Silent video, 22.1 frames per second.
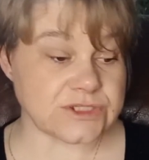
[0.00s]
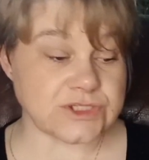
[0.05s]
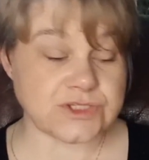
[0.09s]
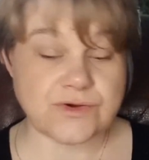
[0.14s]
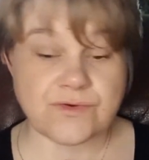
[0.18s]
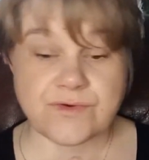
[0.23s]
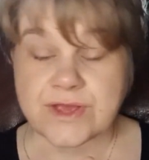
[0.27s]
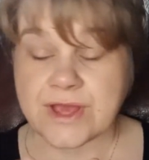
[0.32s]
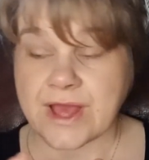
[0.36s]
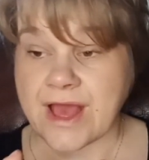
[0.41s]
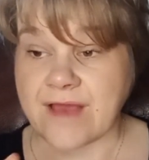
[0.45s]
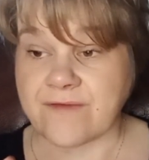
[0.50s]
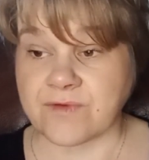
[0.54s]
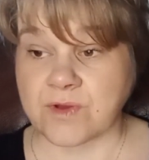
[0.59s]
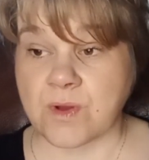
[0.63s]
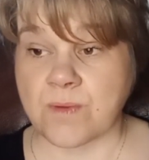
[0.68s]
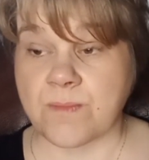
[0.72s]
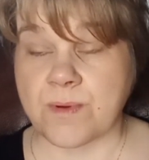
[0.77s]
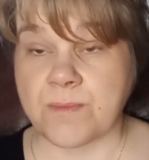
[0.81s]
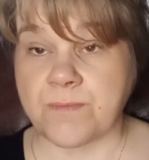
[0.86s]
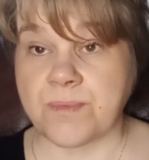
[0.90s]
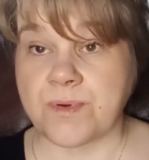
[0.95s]
Sorry, I haven't
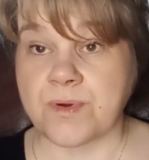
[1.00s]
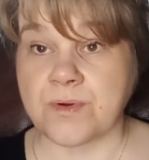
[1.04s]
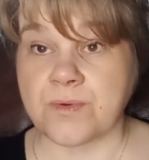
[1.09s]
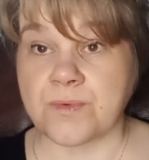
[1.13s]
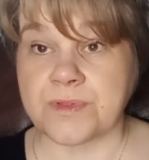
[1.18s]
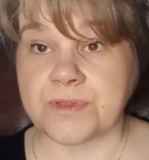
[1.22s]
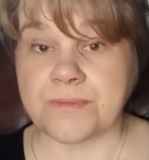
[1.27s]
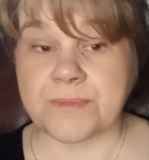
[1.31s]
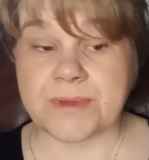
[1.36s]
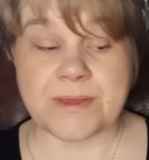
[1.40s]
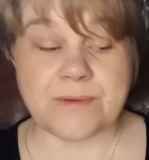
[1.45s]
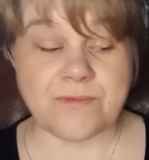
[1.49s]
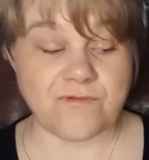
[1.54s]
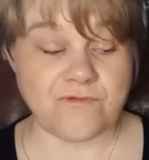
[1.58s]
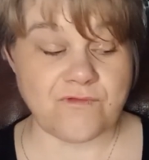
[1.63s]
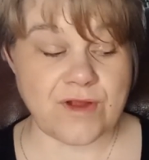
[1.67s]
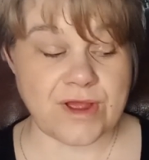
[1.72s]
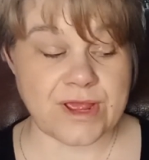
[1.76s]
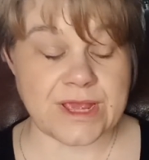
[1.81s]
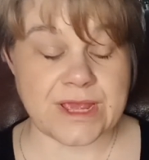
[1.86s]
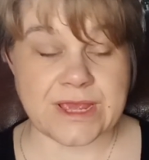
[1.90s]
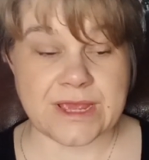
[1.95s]
got my book with me
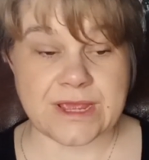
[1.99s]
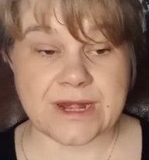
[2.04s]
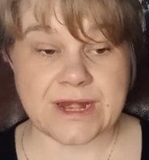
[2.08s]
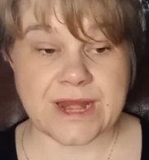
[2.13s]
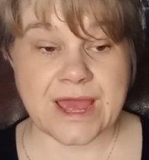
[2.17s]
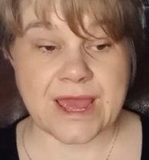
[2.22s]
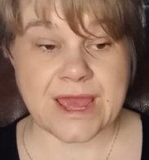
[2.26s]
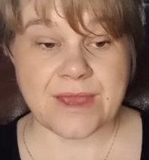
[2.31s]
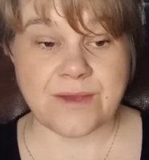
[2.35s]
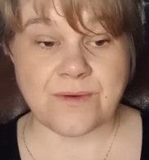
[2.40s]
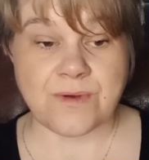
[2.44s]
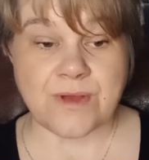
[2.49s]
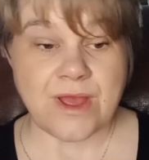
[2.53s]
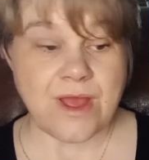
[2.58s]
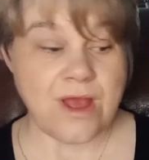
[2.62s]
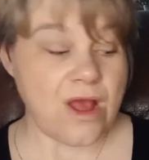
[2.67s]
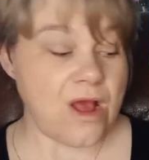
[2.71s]
right here now.